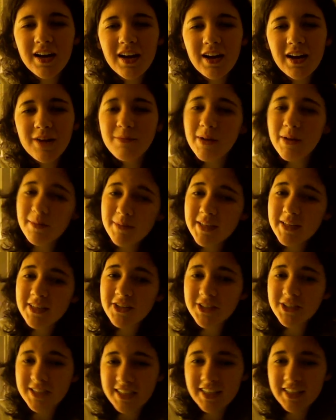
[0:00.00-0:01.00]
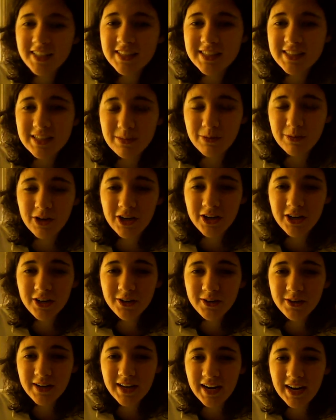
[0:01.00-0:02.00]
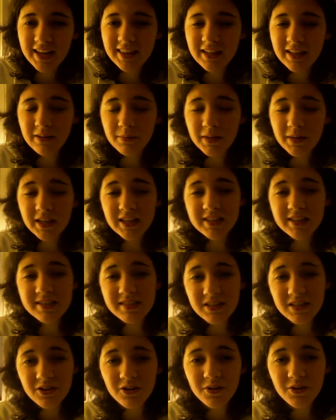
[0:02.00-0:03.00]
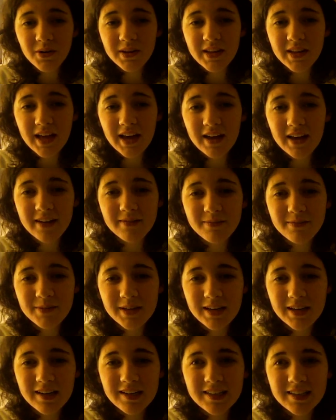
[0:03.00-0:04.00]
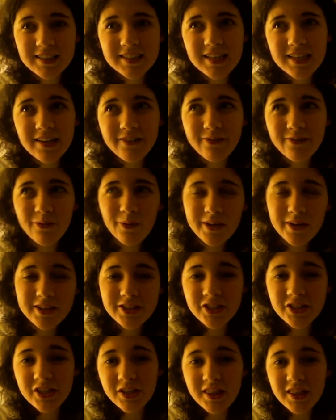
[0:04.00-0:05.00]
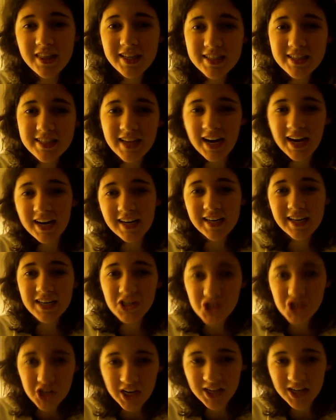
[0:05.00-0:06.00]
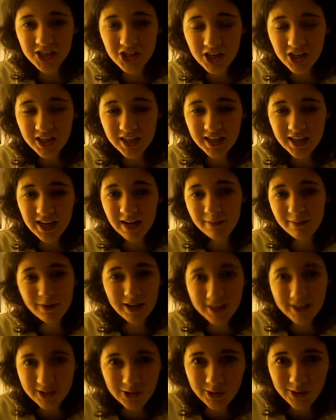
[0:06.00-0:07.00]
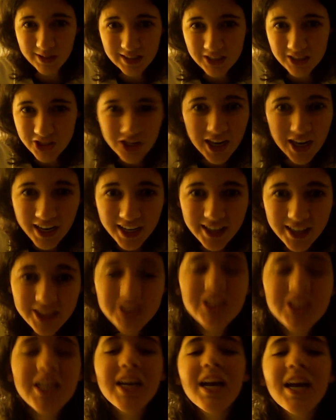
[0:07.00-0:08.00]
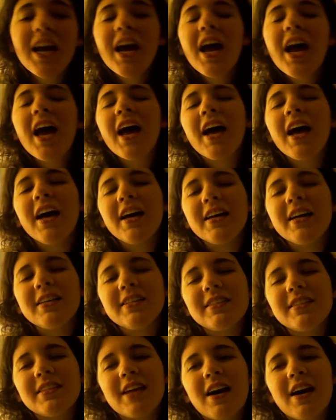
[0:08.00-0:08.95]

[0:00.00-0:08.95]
my mid-critique is tomorrow, and I think I'm going to get a 0 on that because of what she thinks that I need to change on it. I'm not going to change. And